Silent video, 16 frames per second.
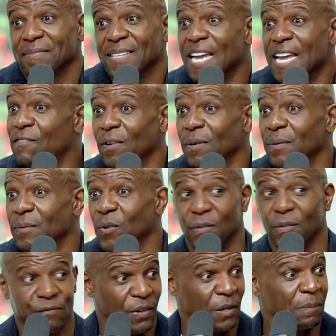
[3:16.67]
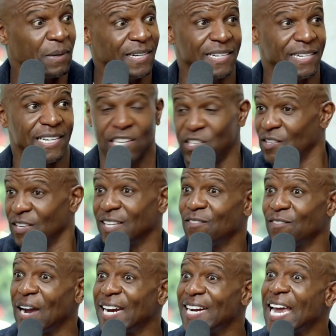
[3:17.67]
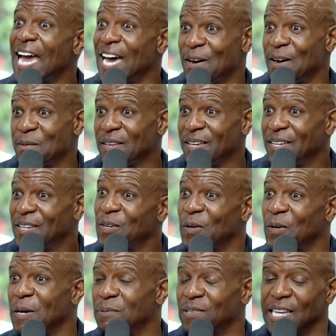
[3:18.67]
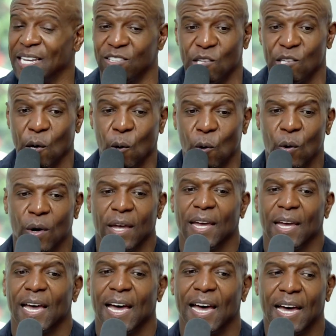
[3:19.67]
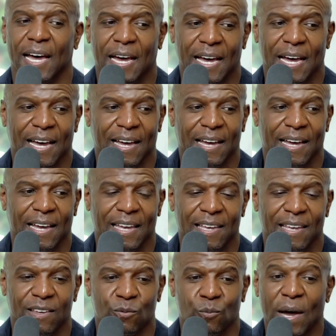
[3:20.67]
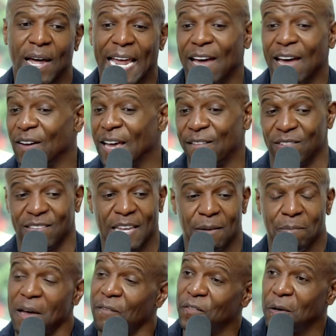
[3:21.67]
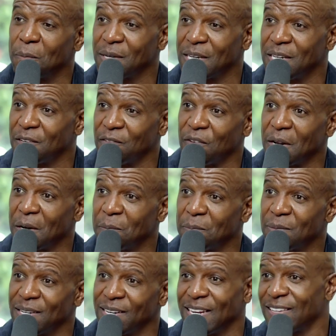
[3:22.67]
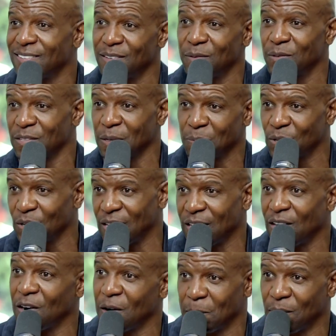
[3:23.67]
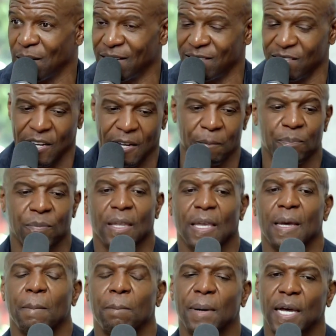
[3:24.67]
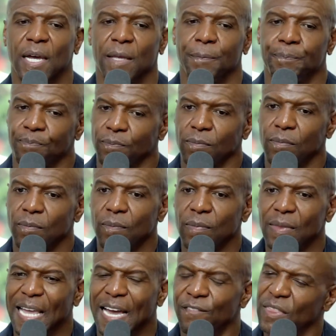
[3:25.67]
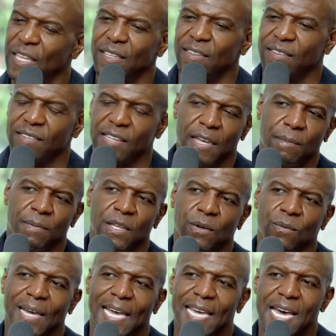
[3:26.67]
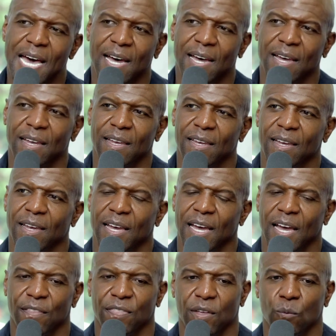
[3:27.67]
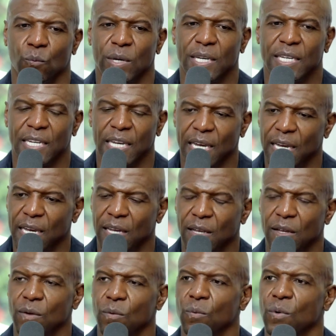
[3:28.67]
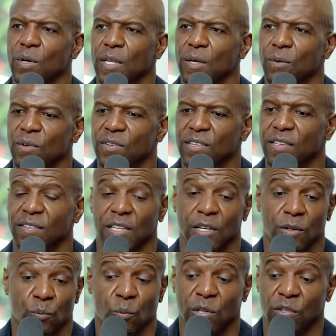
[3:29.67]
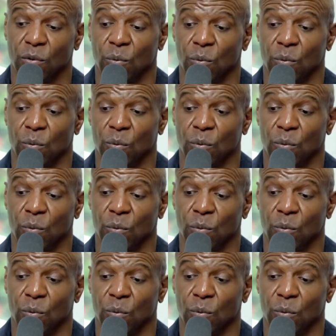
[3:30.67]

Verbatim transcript: Never. We're filming digitally right now. You know what I'm saying? So uh, it's wild. I don't have to take my film to get developed unless yeah. it was some sort of art project. Right. But I think the same thing with AI. I think we can't really resist. And it's what's